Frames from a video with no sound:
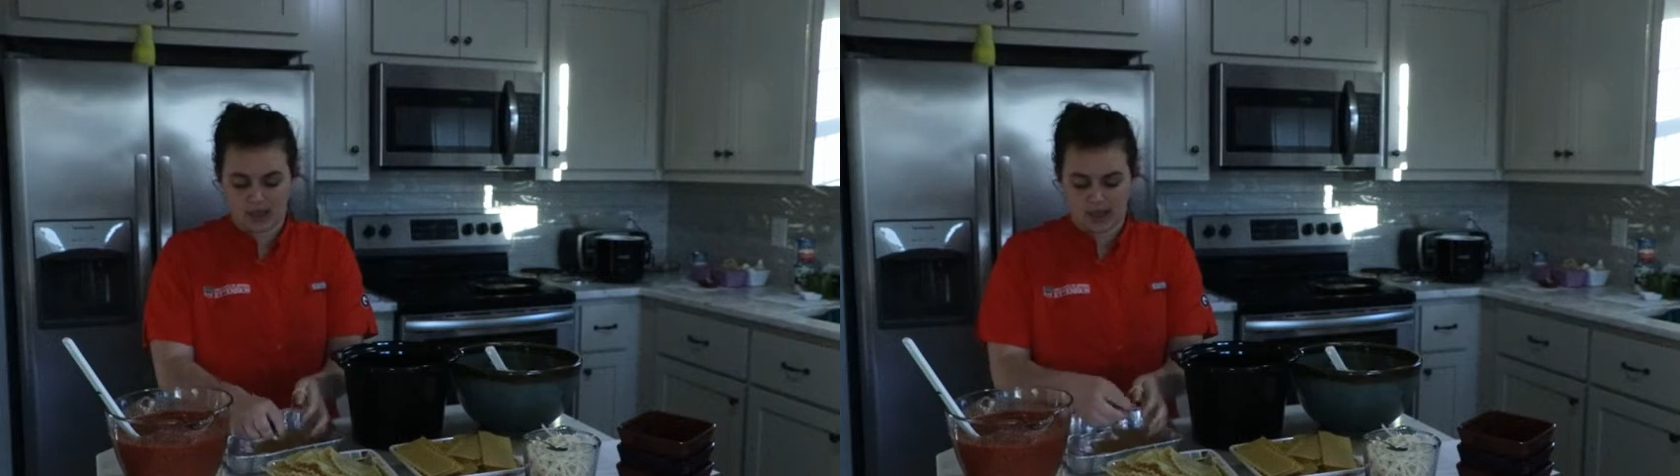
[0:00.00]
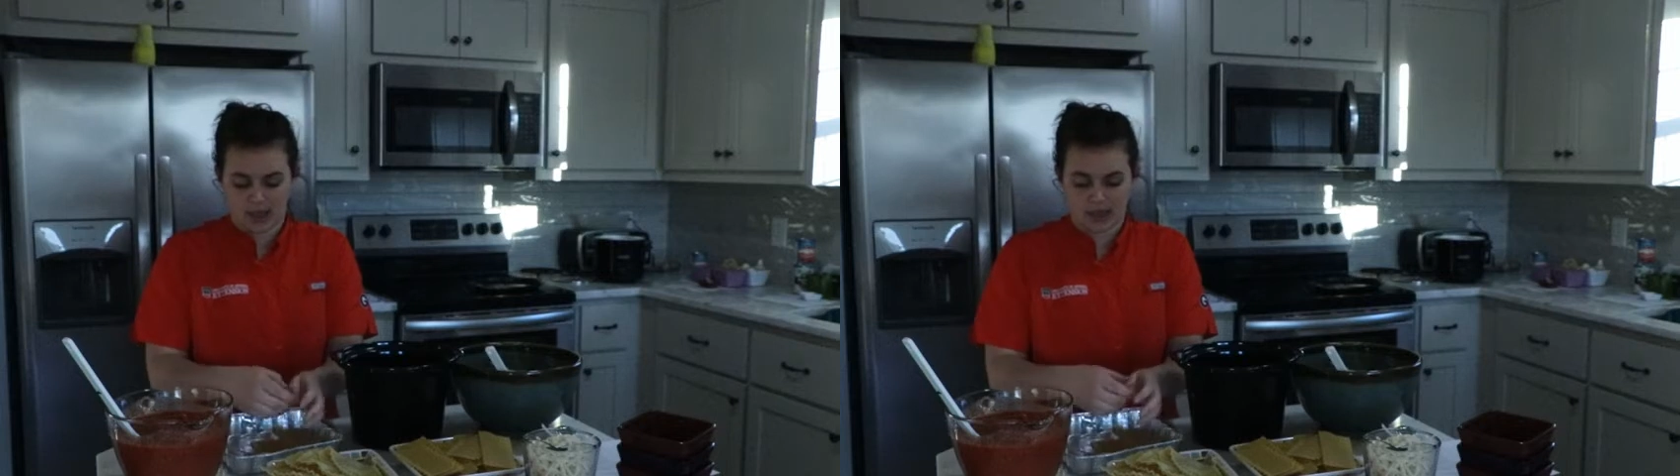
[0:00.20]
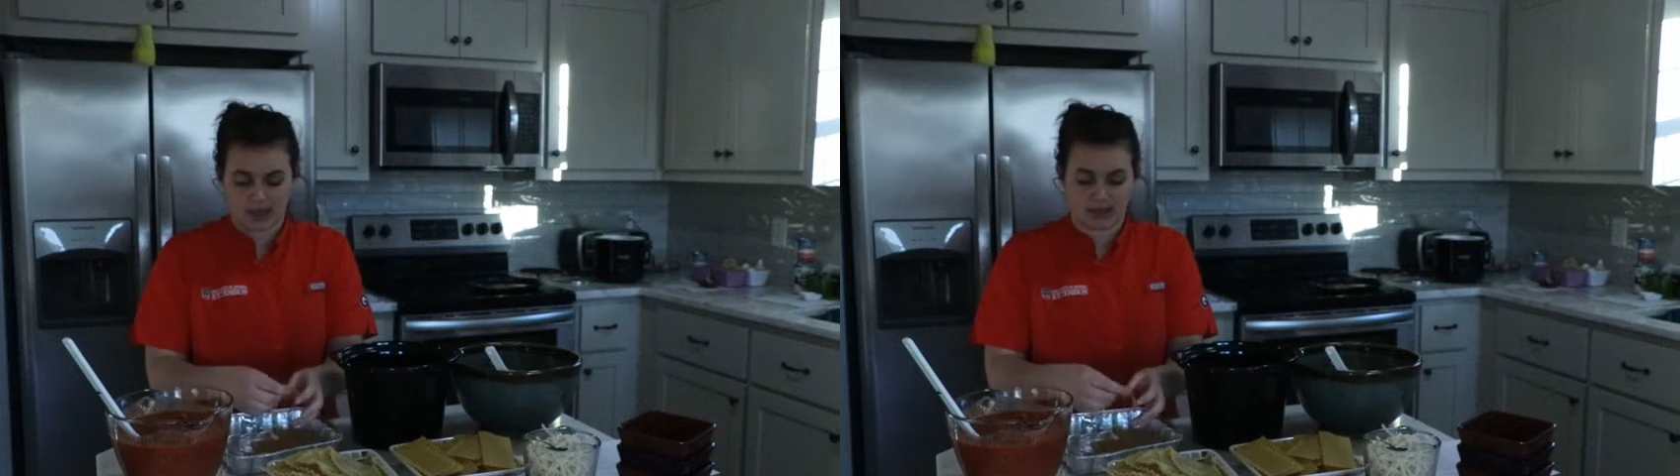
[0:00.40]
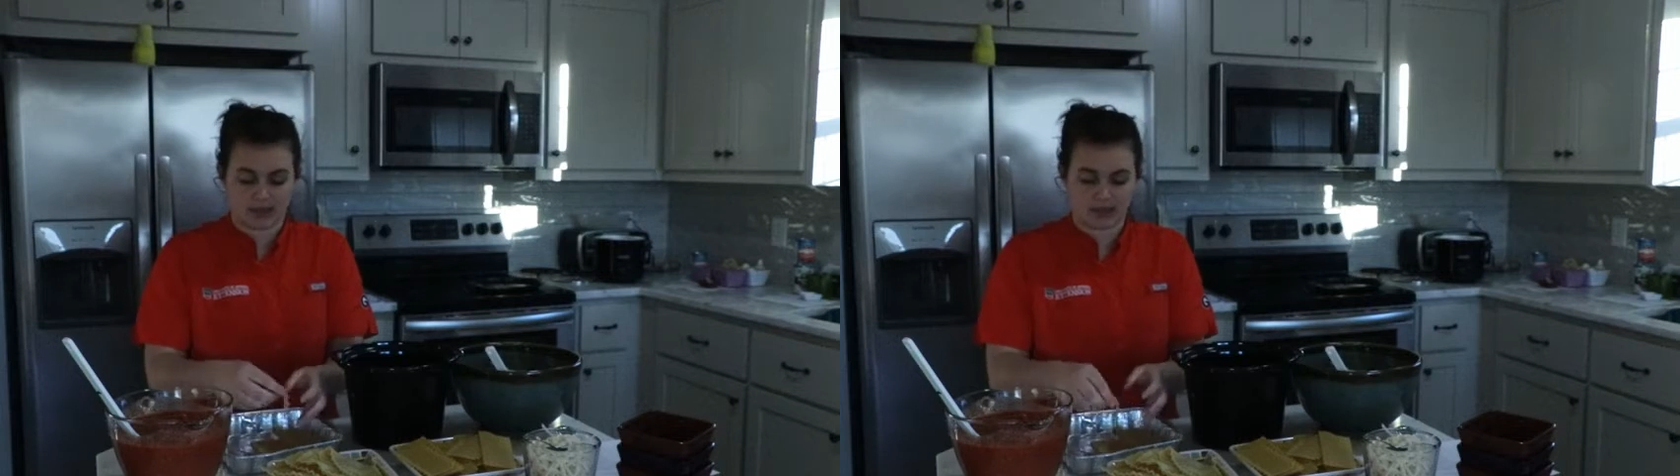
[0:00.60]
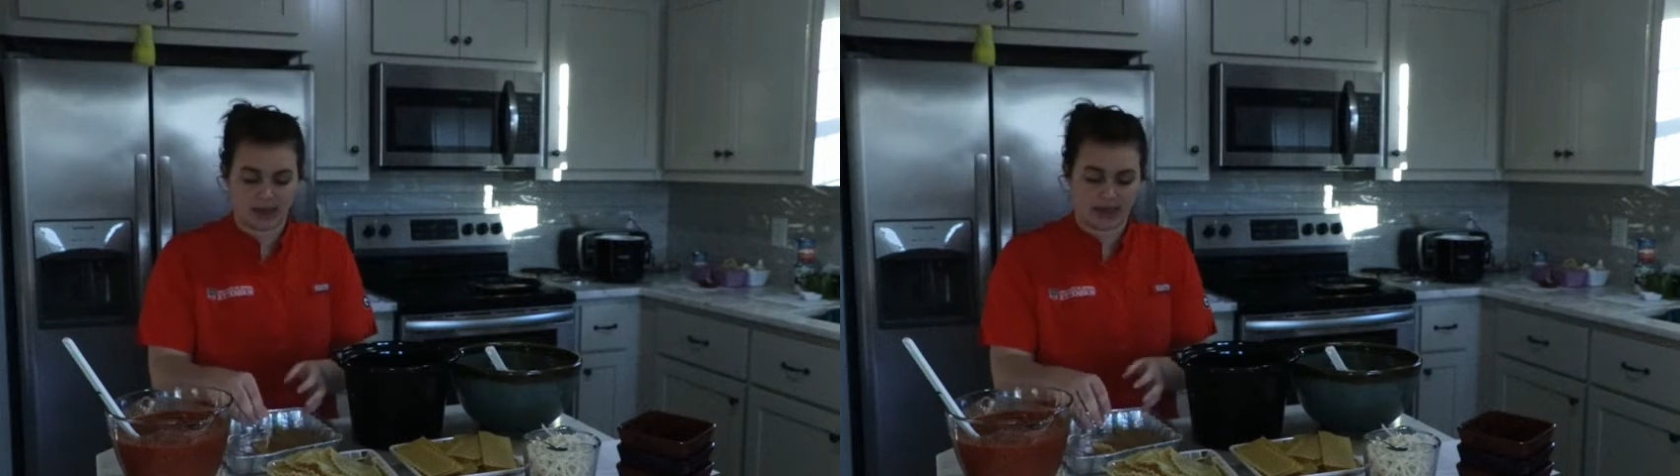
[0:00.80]
and
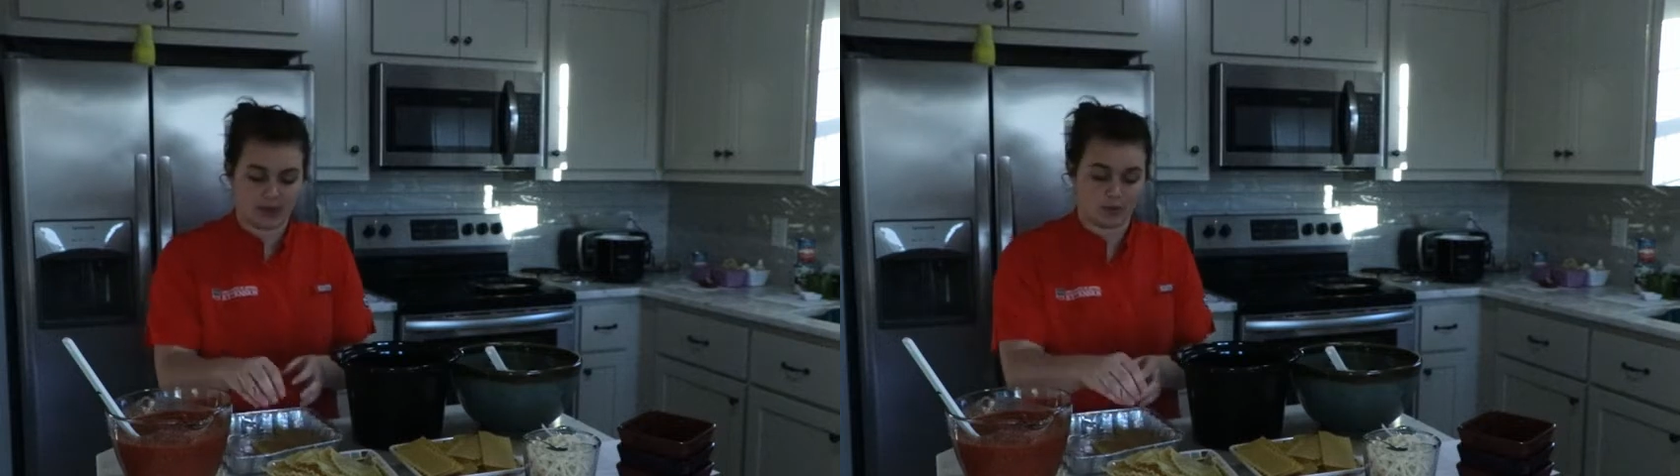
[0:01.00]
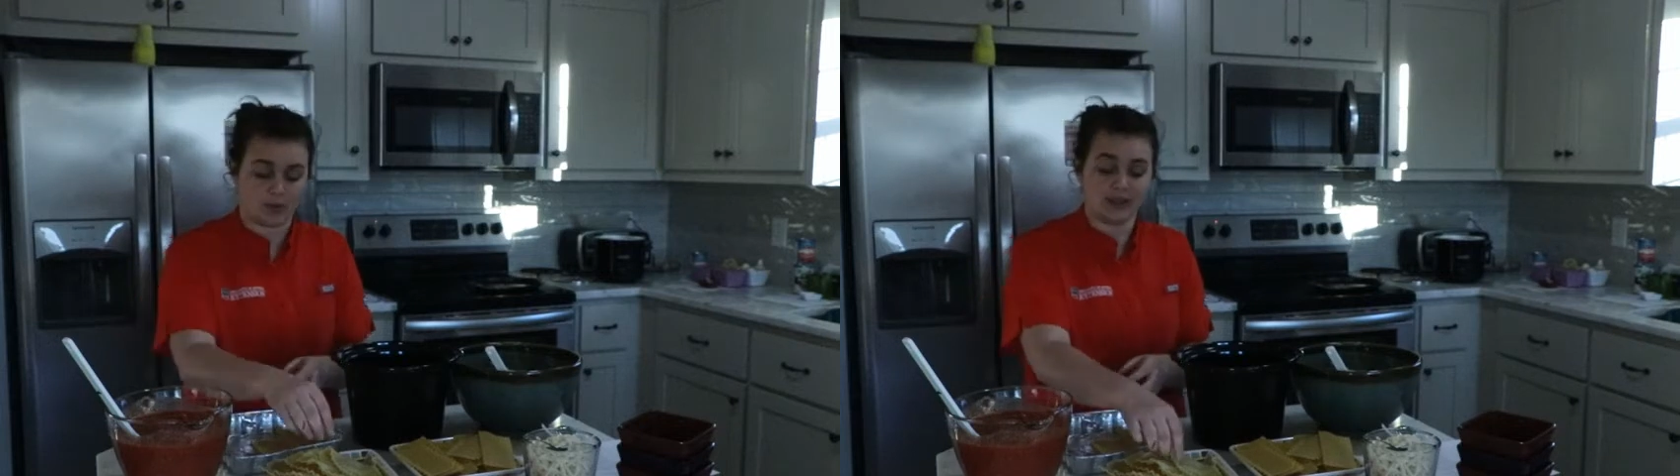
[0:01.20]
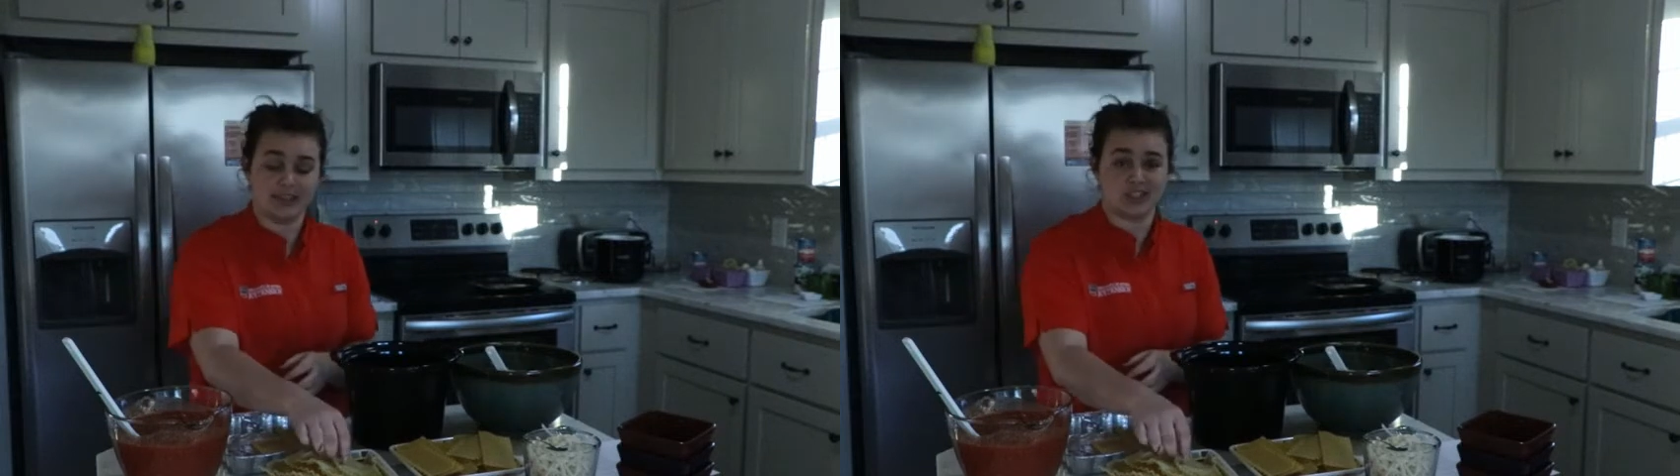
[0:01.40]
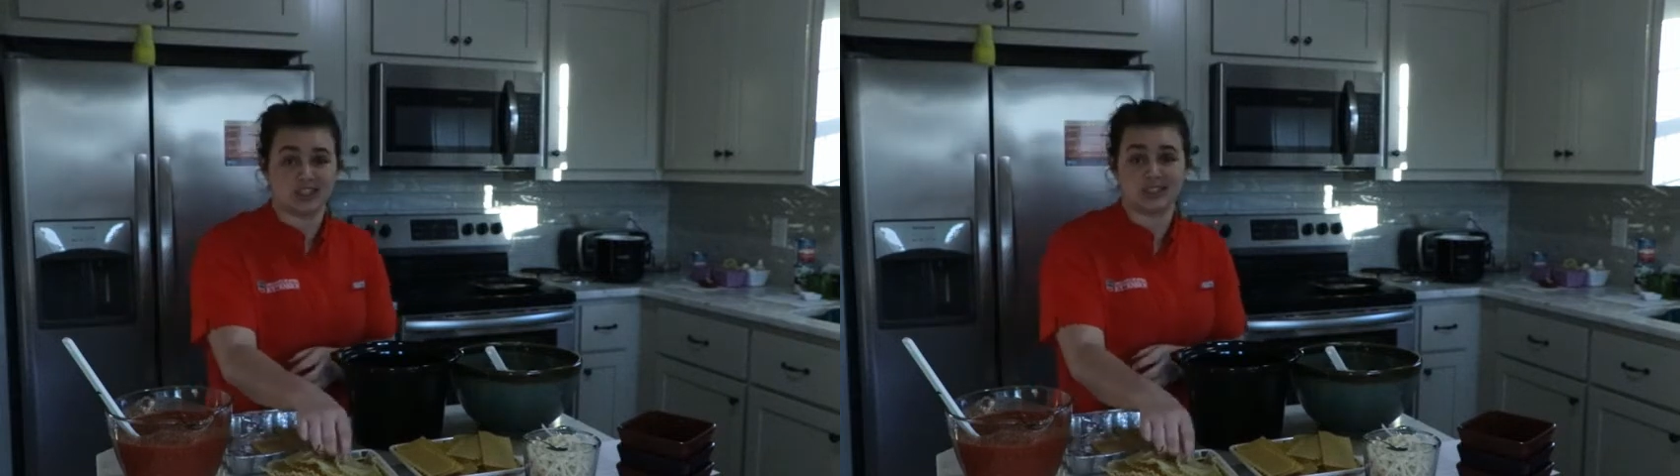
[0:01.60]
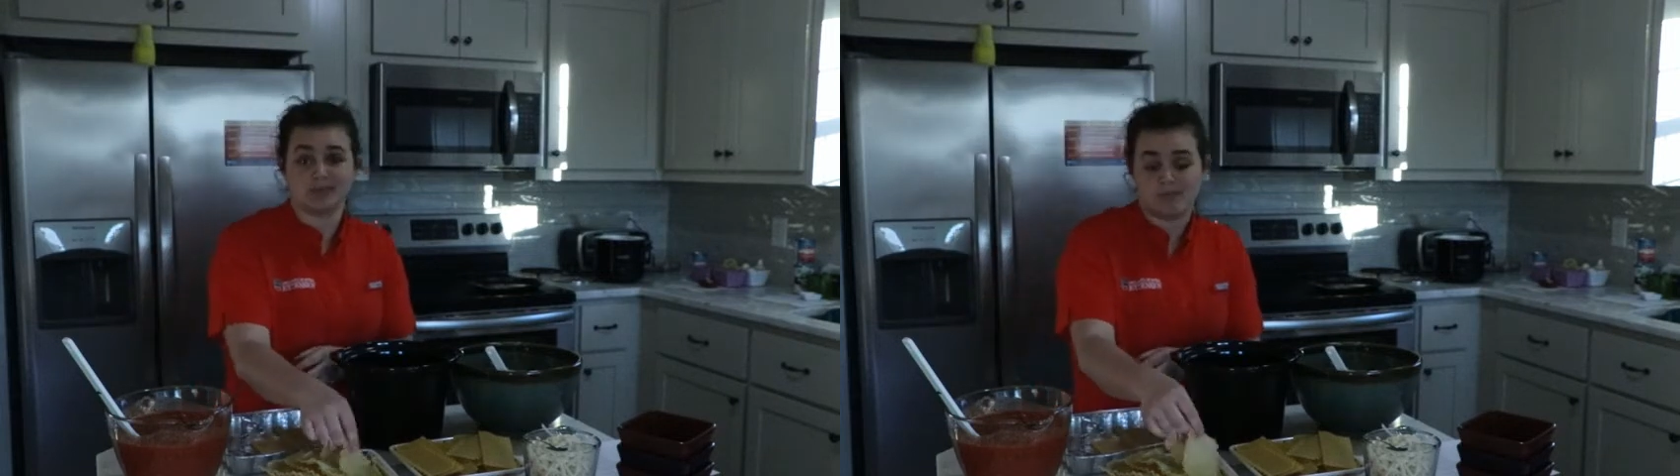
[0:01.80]
let it really just